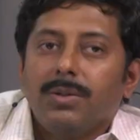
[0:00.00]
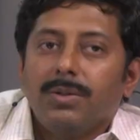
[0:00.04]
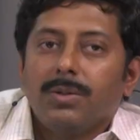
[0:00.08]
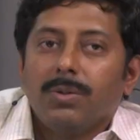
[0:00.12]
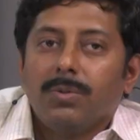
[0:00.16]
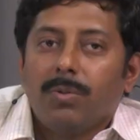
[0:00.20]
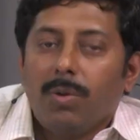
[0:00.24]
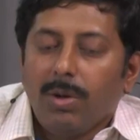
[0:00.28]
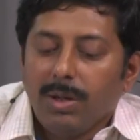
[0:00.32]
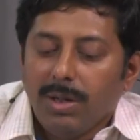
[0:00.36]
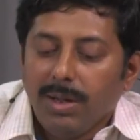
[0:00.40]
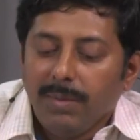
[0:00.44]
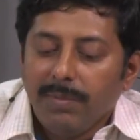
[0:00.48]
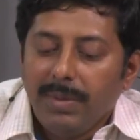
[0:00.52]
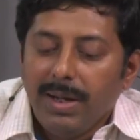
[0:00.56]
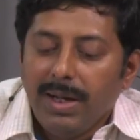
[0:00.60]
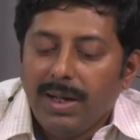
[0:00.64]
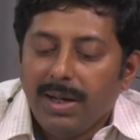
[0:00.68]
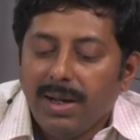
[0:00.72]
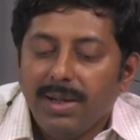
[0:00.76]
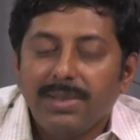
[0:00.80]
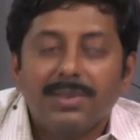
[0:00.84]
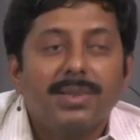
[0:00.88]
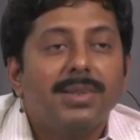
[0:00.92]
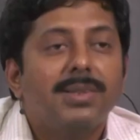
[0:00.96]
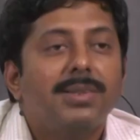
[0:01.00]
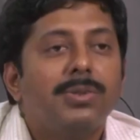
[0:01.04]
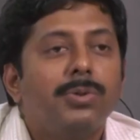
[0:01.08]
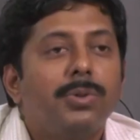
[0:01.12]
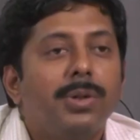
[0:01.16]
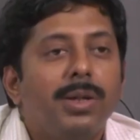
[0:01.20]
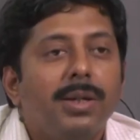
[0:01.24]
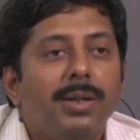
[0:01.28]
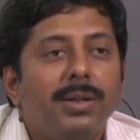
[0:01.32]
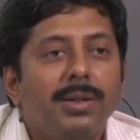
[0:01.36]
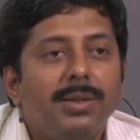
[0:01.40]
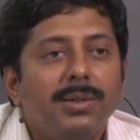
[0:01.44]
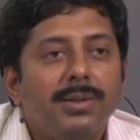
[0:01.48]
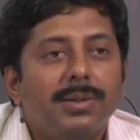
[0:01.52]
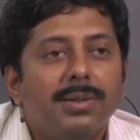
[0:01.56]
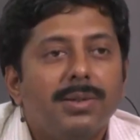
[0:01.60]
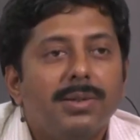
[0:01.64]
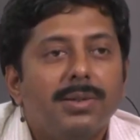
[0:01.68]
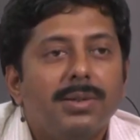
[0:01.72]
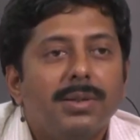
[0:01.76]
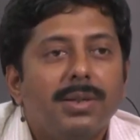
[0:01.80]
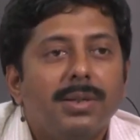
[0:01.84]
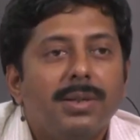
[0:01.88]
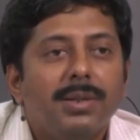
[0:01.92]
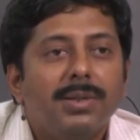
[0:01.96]
So what the matrix is doing is,
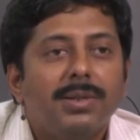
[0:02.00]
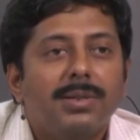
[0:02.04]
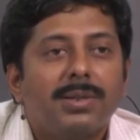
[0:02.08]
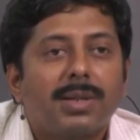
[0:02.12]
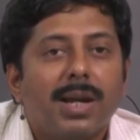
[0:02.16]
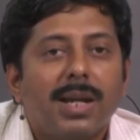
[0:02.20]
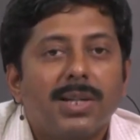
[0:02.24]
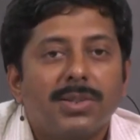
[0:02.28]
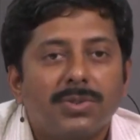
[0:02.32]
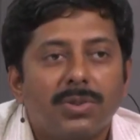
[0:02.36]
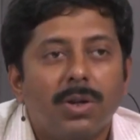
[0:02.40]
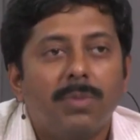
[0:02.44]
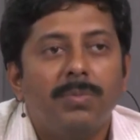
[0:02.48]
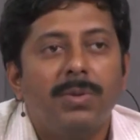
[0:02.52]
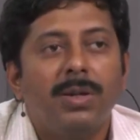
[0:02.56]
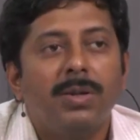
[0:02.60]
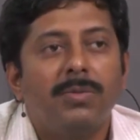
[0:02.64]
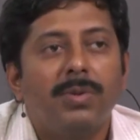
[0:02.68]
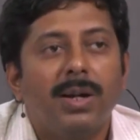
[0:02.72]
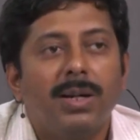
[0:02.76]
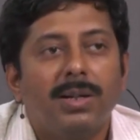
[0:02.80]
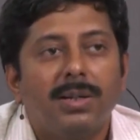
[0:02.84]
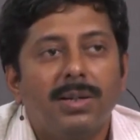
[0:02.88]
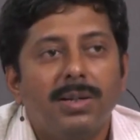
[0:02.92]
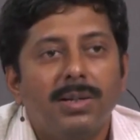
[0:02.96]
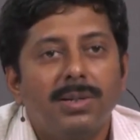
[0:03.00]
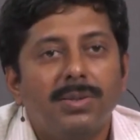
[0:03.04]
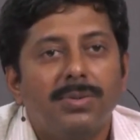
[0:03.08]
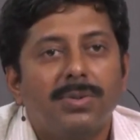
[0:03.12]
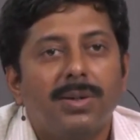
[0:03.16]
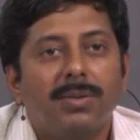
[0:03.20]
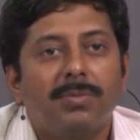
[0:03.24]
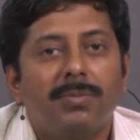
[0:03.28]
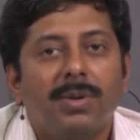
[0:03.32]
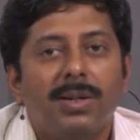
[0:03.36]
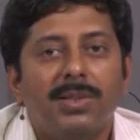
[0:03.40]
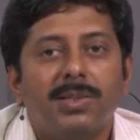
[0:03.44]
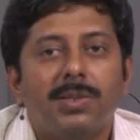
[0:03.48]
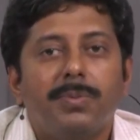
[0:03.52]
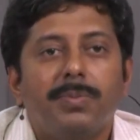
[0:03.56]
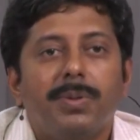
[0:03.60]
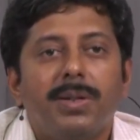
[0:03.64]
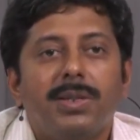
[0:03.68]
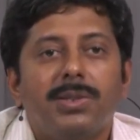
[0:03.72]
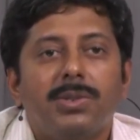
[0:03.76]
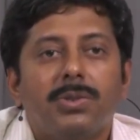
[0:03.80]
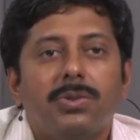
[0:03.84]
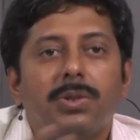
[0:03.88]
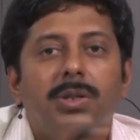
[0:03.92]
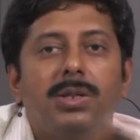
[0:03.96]
it is transforming vectors from one
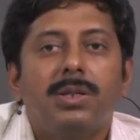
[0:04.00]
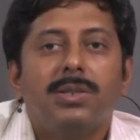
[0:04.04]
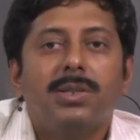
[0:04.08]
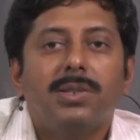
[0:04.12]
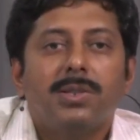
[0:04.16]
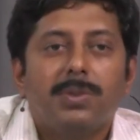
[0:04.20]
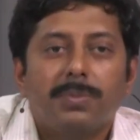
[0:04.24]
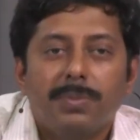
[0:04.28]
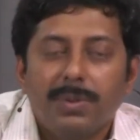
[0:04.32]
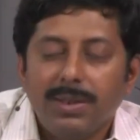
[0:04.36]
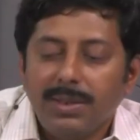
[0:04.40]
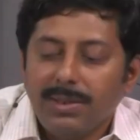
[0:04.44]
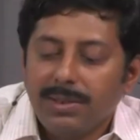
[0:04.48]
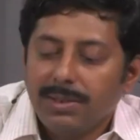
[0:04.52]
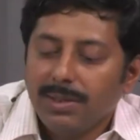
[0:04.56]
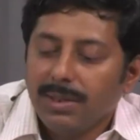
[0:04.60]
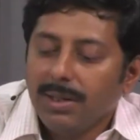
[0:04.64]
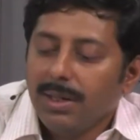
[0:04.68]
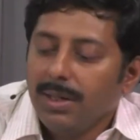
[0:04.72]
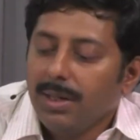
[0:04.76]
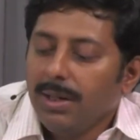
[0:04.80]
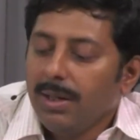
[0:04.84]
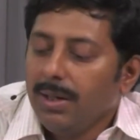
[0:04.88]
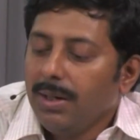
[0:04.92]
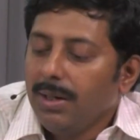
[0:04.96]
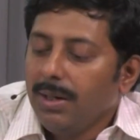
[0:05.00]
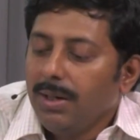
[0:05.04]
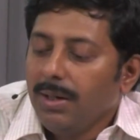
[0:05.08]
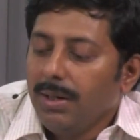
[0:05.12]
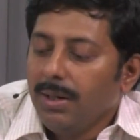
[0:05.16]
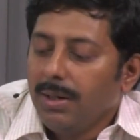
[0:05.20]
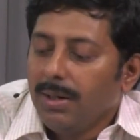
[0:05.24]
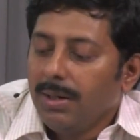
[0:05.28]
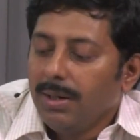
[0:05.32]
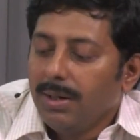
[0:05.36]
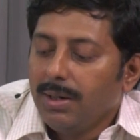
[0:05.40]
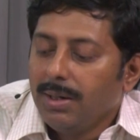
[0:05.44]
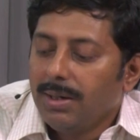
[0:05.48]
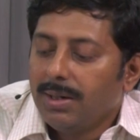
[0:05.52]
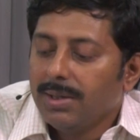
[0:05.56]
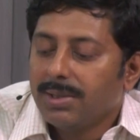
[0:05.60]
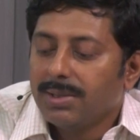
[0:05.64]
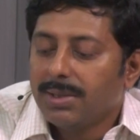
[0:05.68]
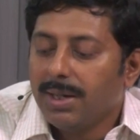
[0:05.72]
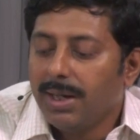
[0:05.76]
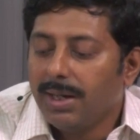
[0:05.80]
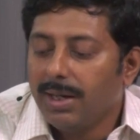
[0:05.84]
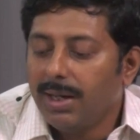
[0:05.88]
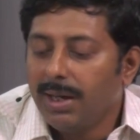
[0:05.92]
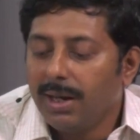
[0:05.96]
space to another space. It is
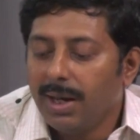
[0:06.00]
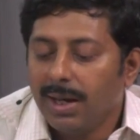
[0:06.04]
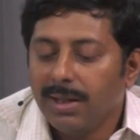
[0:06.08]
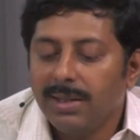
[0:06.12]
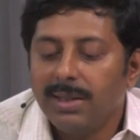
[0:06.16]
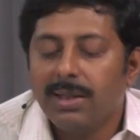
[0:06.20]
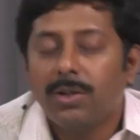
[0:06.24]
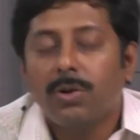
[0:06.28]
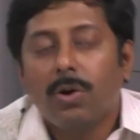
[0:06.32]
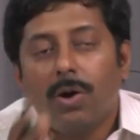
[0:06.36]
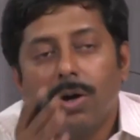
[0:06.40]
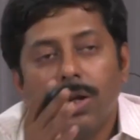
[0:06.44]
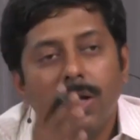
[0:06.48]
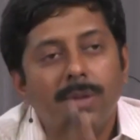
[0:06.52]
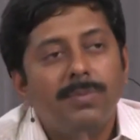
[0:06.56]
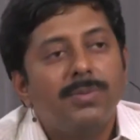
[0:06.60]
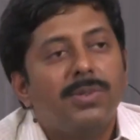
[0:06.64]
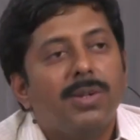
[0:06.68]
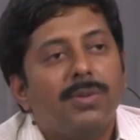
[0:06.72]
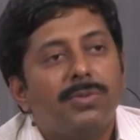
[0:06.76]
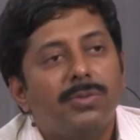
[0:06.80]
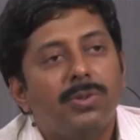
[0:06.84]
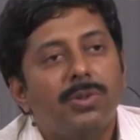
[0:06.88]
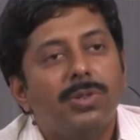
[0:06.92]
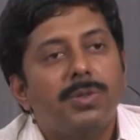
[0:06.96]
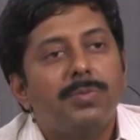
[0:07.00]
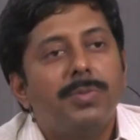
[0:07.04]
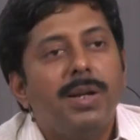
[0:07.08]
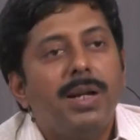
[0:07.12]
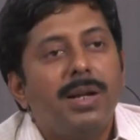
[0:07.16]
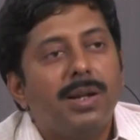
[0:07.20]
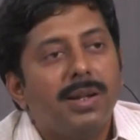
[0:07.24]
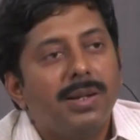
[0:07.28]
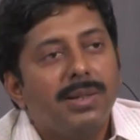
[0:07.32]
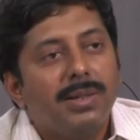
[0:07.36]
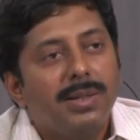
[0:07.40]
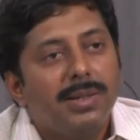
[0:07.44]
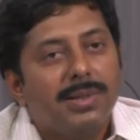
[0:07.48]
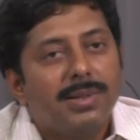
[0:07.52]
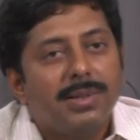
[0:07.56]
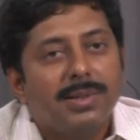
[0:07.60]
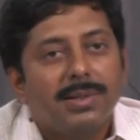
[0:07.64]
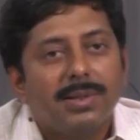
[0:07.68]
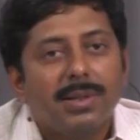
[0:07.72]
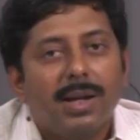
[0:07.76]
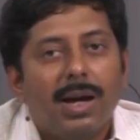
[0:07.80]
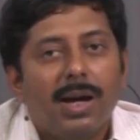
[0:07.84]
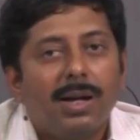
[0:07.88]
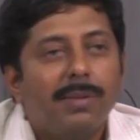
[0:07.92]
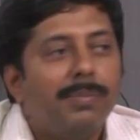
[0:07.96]
taking, and the columns of those matrix
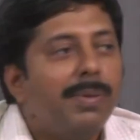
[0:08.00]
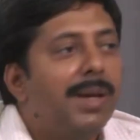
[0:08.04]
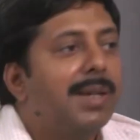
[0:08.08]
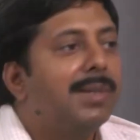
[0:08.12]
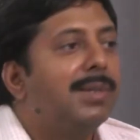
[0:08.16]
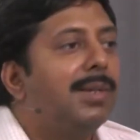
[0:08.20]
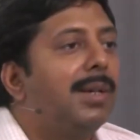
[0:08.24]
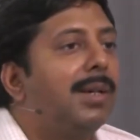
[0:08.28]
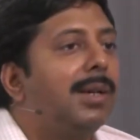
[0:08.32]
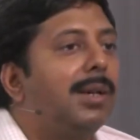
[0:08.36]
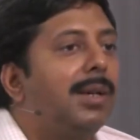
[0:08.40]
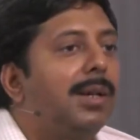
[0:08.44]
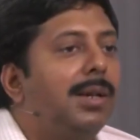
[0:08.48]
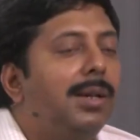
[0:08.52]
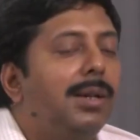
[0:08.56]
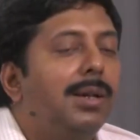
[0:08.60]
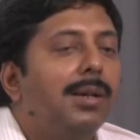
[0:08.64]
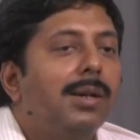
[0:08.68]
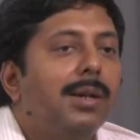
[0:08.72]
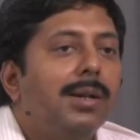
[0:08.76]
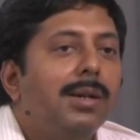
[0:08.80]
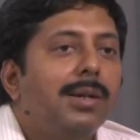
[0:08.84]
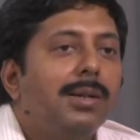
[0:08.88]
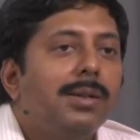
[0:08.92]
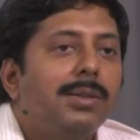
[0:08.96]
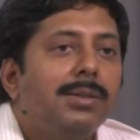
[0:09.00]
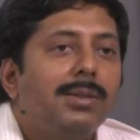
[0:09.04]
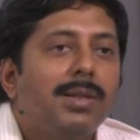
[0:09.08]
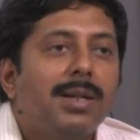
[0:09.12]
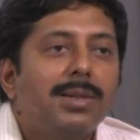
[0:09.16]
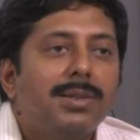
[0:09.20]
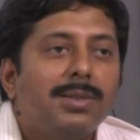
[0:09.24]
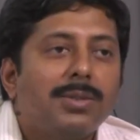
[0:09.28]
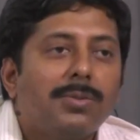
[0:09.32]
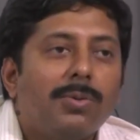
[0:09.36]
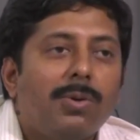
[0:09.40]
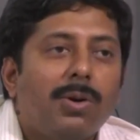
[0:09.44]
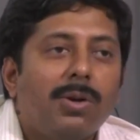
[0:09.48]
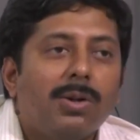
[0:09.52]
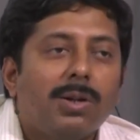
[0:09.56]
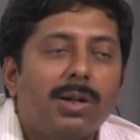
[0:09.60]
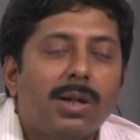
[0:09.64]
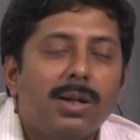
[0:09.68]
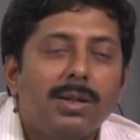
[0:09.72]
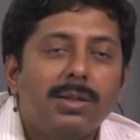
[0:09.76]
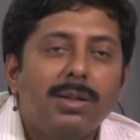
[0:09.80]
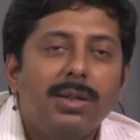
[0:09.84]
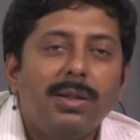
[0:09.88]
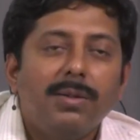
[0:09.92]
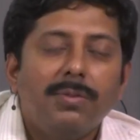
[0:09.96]
are basically just what are
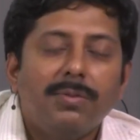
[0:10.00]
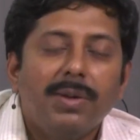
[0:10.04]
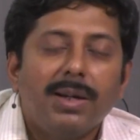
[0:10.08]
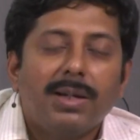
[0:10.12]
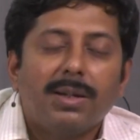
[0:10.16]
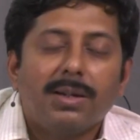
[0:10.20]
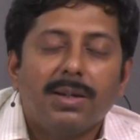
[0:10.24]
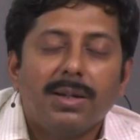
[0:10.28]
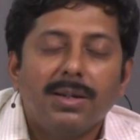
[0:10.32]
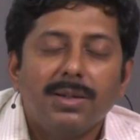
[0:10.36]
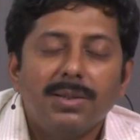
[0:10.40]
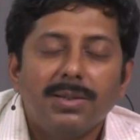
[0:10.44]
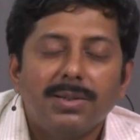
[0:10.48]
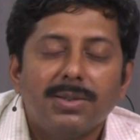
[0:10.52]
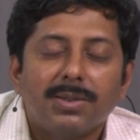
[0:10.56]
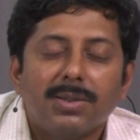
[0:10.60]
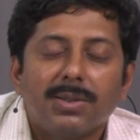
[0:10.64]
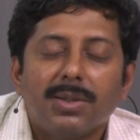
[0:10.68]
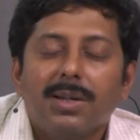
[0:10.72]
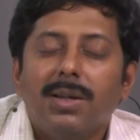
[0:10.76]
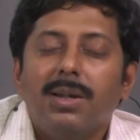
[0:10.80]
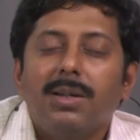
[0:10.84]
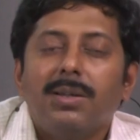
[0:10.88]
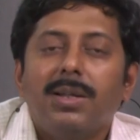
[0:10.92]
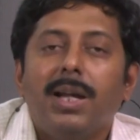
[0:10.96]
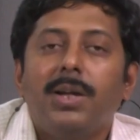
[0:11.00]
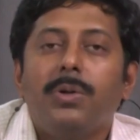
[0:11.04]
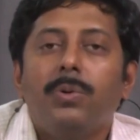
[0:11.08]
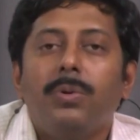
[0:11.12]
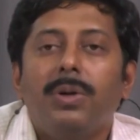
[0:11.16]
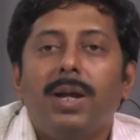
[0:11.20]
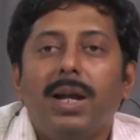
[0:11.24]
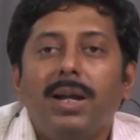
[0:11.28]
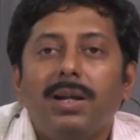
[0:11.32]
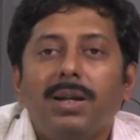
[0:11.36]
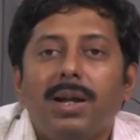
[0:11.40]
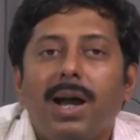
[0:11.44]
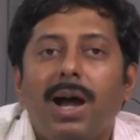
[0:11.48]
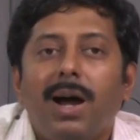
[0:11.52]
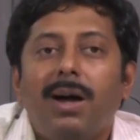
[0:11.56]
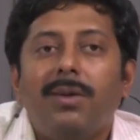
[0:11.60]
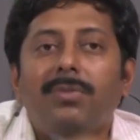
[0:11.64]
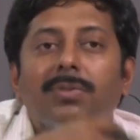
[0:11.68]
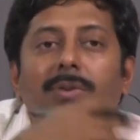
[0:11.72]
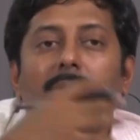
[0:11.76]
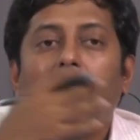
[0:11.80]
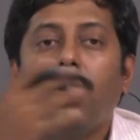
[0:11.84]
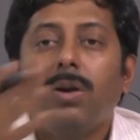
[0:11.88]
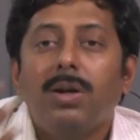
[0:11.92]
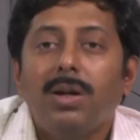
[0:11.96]
the vectors that you get
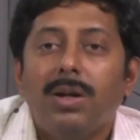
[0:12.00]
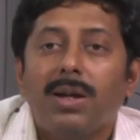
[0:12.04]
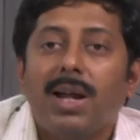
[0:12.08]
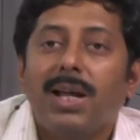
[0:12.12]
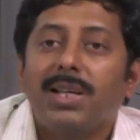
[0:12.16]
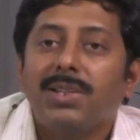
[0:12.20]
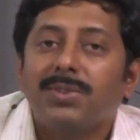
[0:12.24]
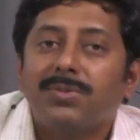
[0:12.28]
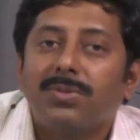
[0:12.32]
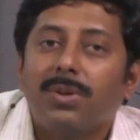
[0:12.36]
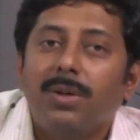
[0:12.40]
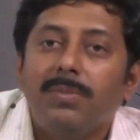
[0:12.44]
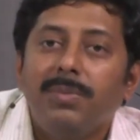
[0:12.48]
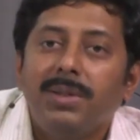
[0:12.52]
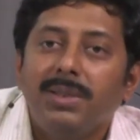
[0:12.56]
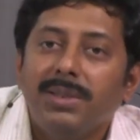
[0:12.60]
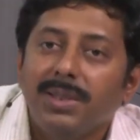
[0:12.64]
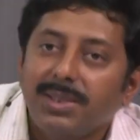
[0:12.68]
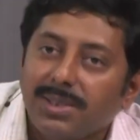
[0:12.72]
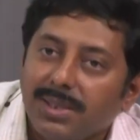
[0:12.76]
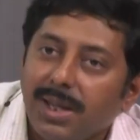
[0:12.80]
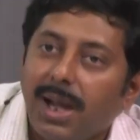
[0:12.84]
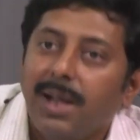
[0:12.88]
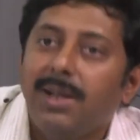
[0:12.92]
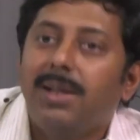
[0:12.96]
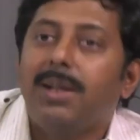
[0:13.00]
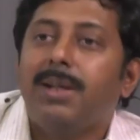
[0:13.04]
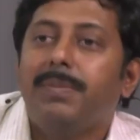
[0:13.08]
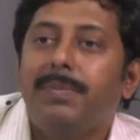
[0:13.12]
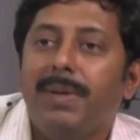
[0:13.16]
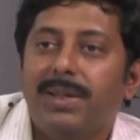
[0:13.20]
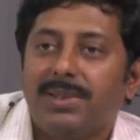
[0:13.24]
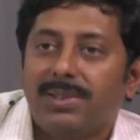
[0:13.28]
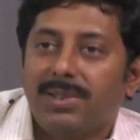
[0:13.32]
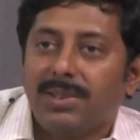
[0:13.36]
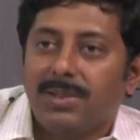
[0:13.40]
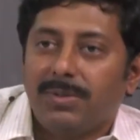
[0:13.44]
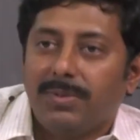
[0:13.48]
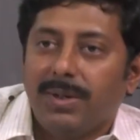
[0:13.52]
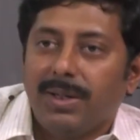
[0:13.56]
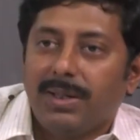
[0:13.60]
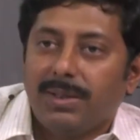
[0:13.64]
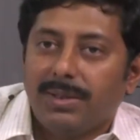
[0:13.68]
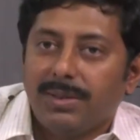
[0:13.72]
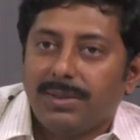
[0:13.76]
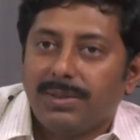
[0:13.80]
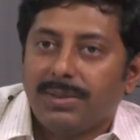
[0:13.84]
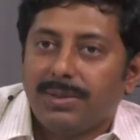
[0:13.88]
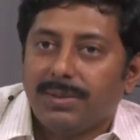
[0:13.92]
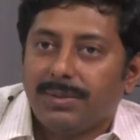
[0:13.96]
on transforming the standard basis
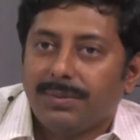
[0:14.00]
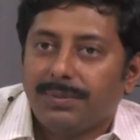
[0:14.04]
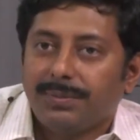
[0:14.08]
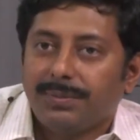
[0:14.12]
vectors.